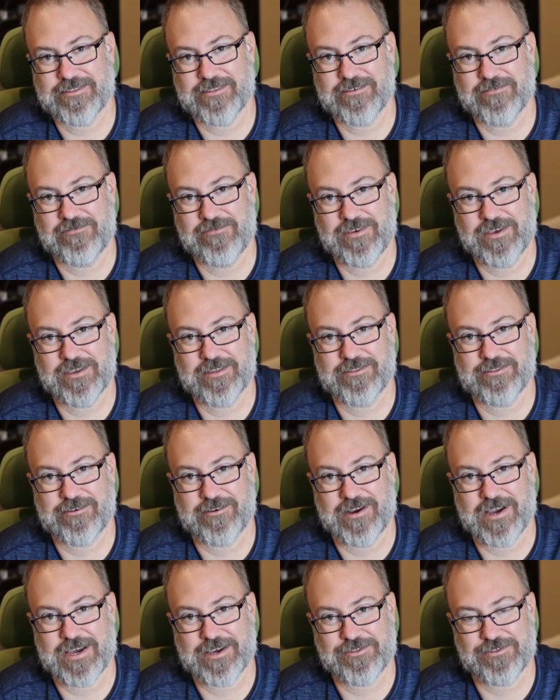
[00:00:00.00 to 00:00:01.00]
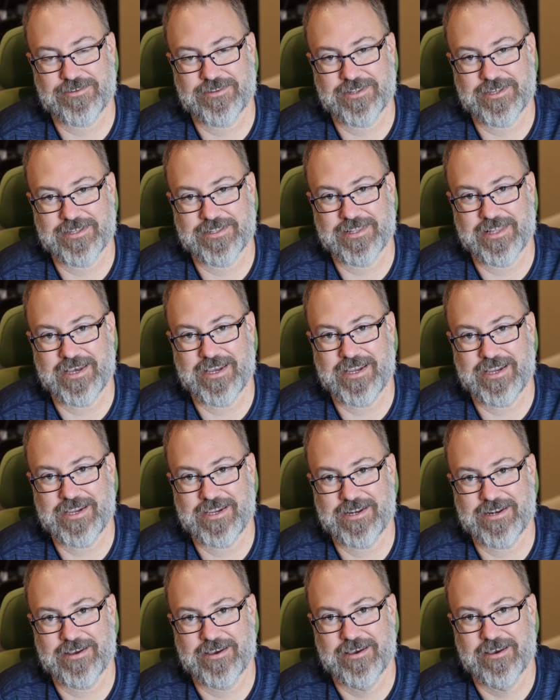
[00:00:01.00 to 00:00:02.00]
the fins are actually
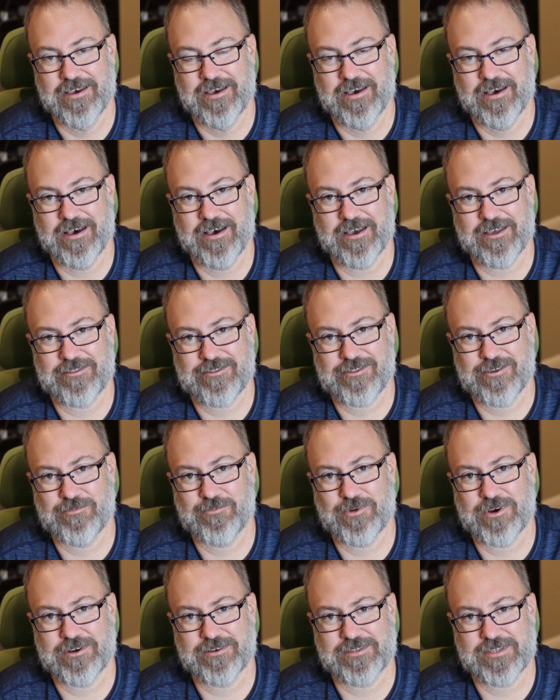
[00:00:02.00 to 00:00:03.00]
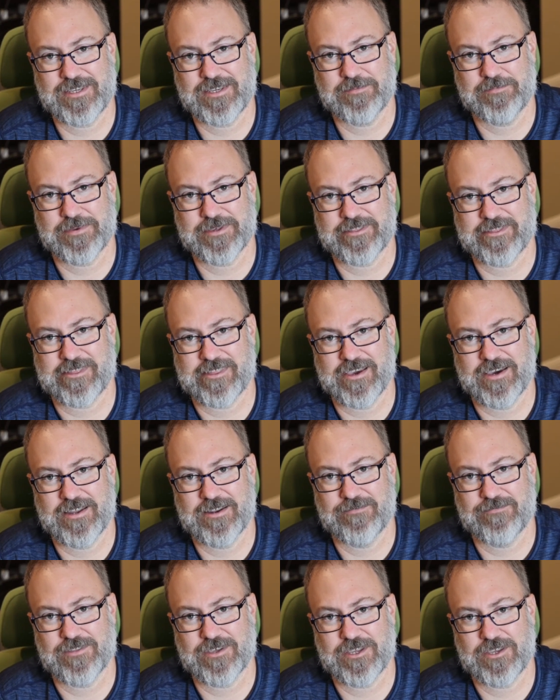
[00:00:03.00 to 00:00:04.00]
laying Uh, somewhere deep inside
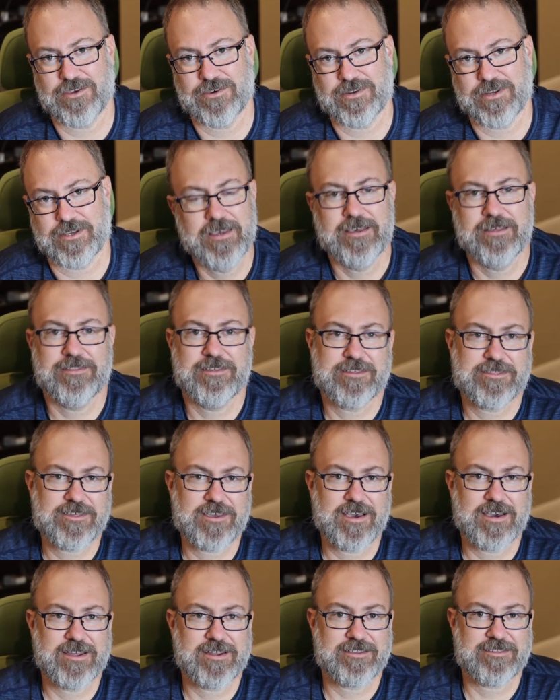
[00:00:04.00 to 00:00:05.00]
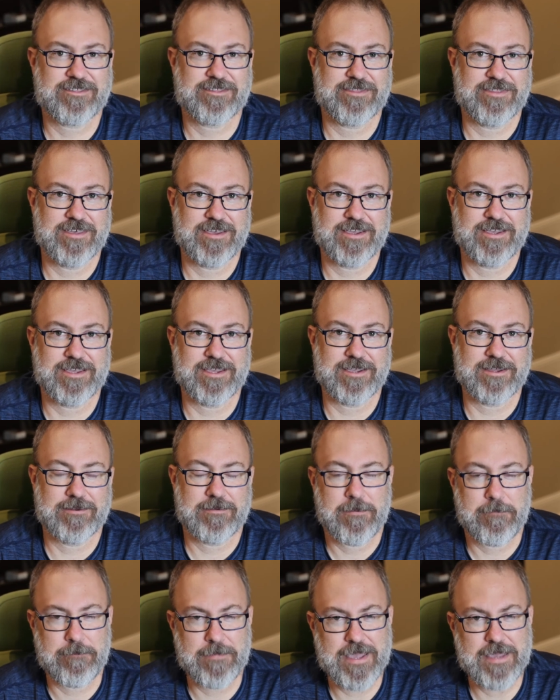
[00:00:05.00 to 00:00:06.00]
of the unit. This got us thinking,
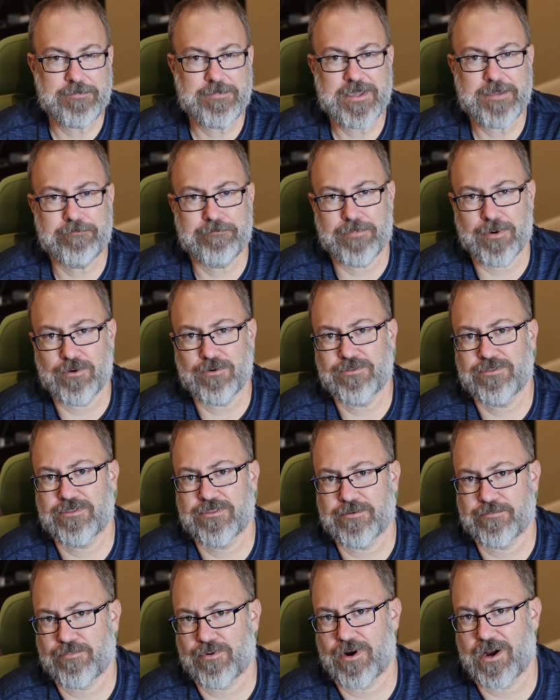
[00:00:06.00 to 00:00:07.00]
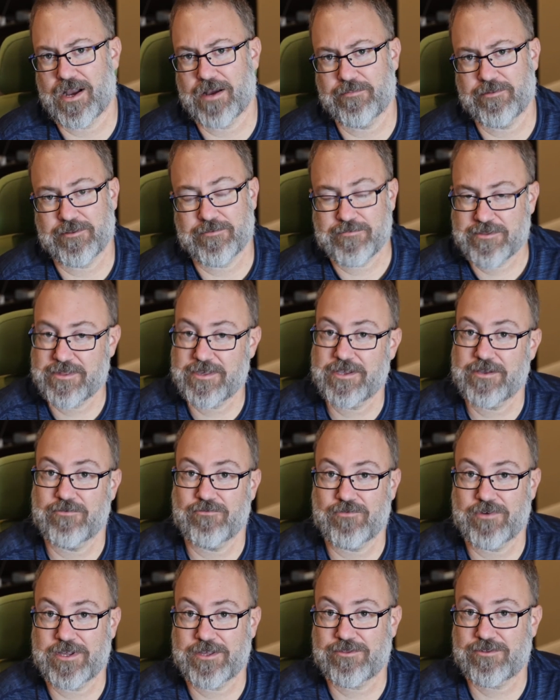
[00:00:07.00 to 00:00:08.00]
maybe both the problems, the
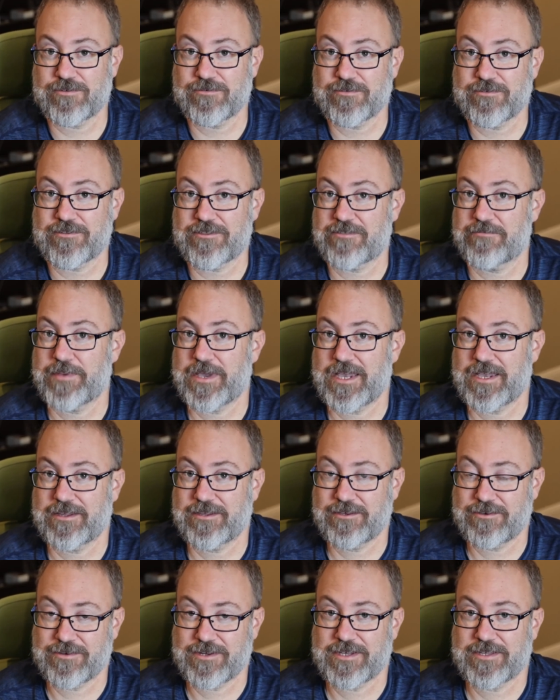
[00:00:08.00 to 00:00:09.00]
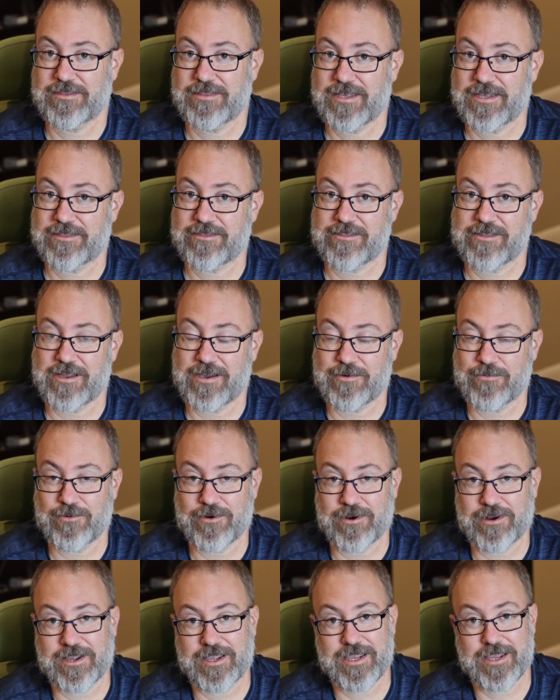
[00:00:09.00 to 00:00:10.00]
original Span unit that's not
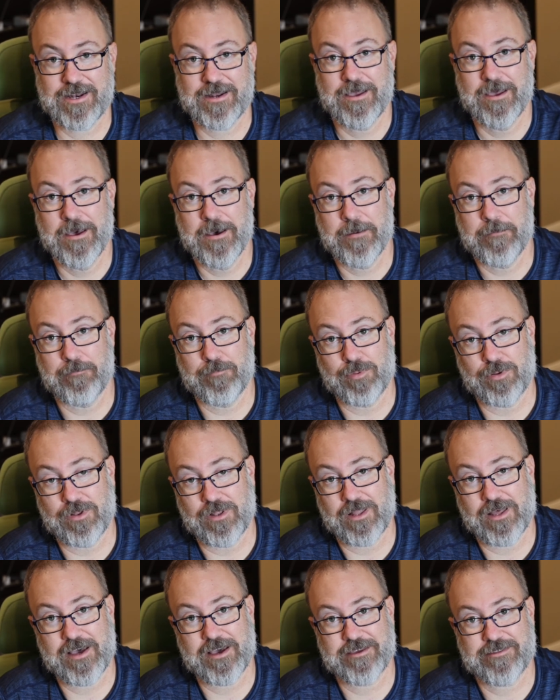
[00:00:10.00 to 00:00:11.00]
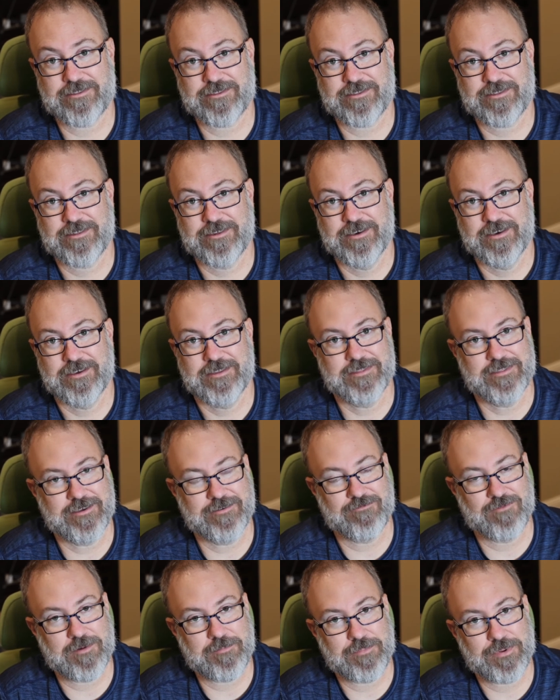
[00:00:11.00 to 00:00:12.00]
working, plus the
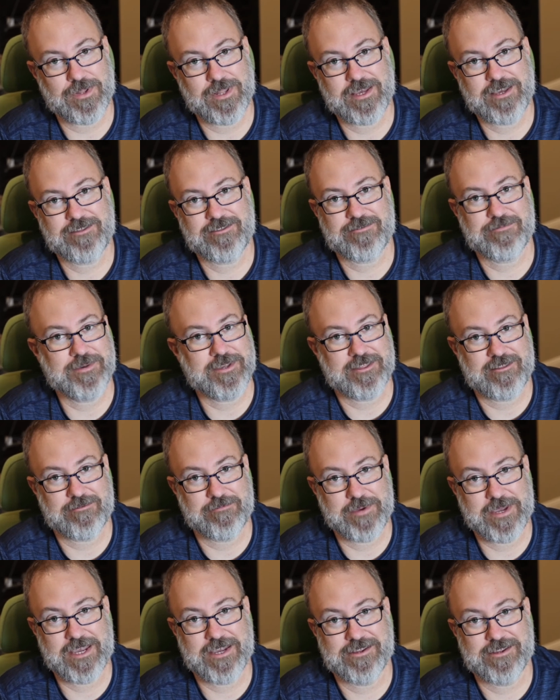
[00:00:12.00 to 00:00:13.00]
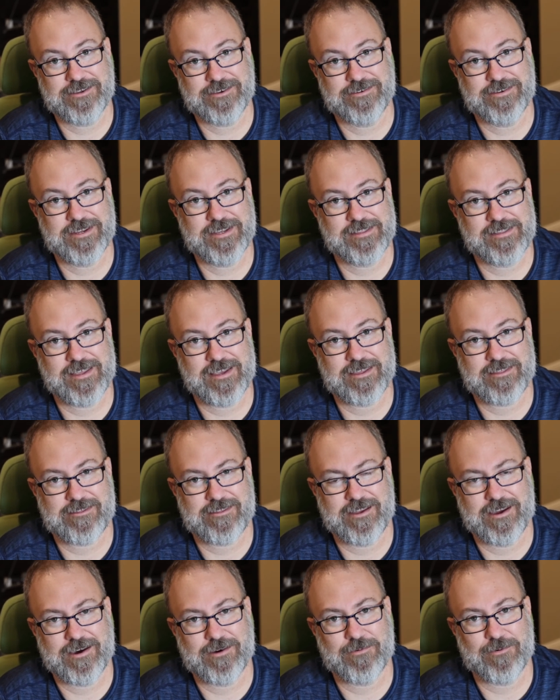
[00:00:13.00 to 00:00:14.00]
replacement Span unit that's
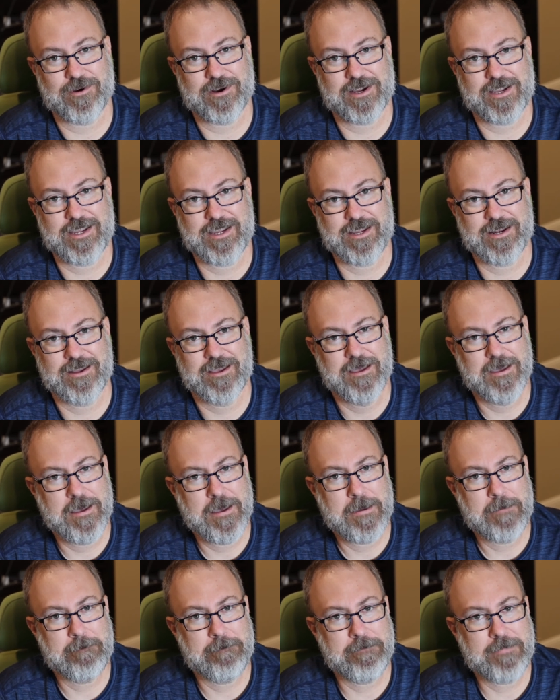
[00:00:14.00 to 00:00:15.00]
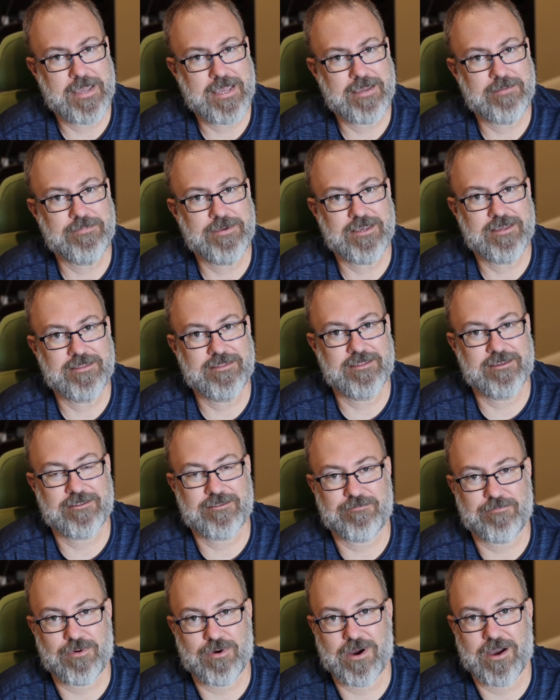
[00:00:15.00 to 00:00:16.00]
not working, maybe this
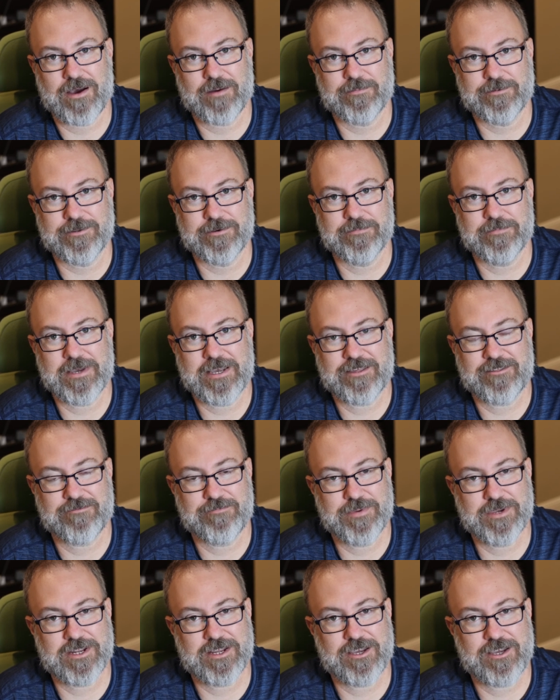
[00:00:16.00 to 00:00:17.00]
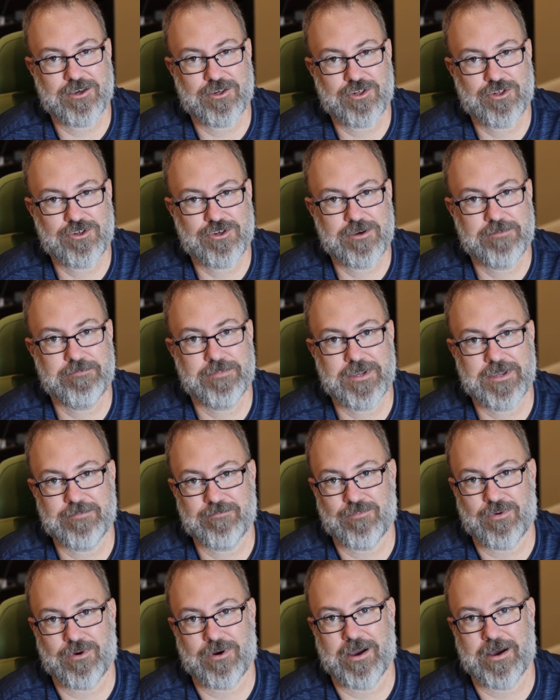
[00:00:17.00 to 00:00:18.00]
problem has been a shipping
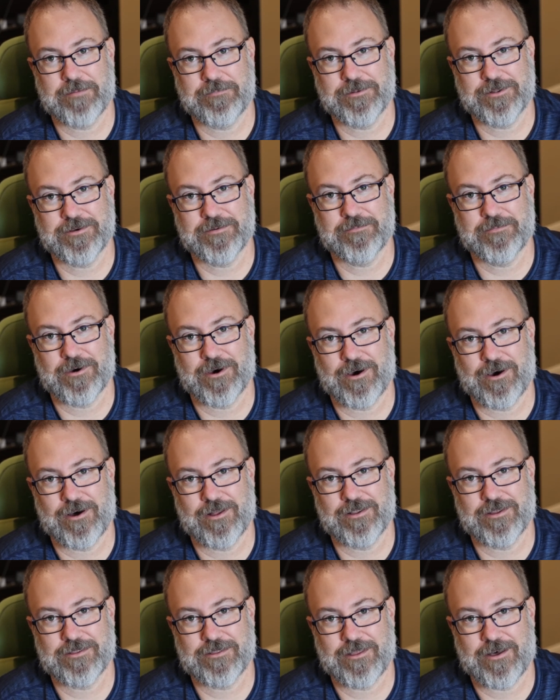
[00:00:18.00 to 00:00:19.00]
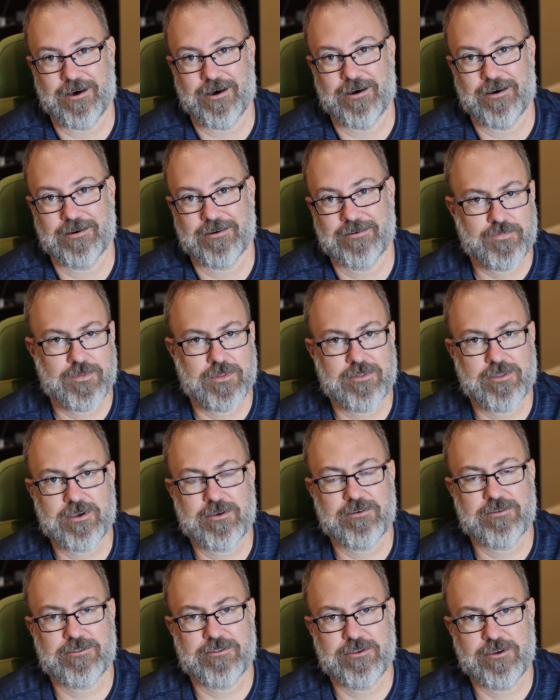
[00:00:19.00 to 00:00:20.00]
problem all along. There
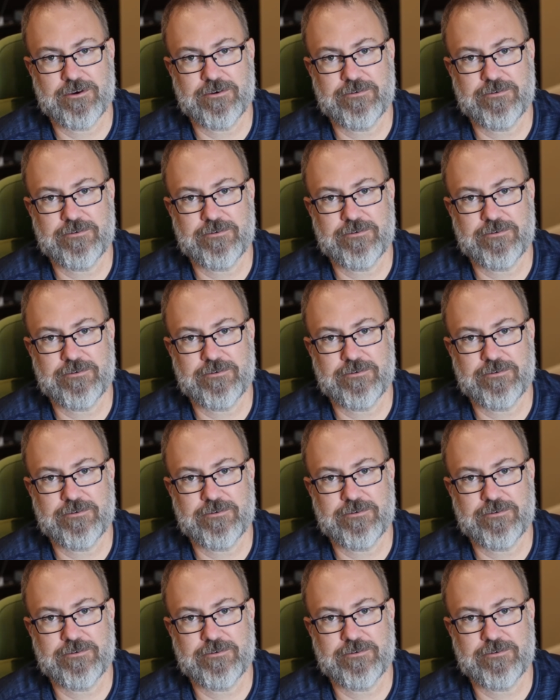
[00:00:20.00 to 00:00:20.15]
is no